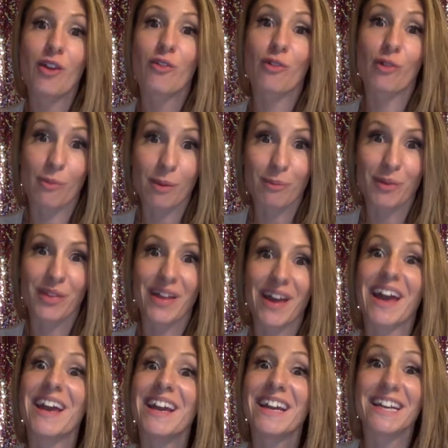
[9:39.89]
remember
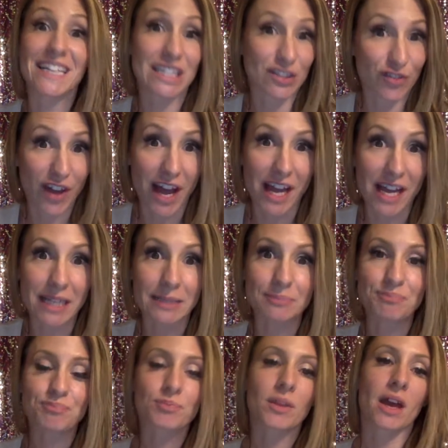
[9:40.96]
that it's fine
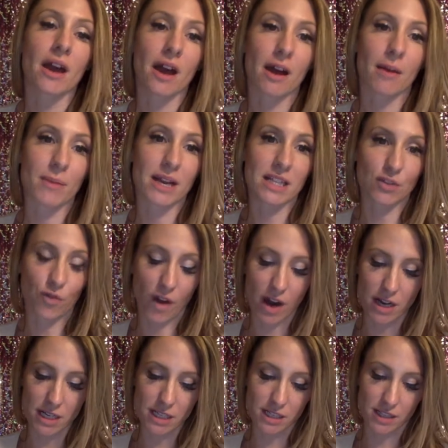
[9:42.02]
um, as
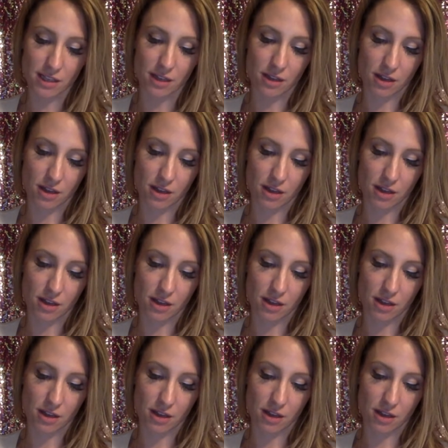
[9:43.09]
far as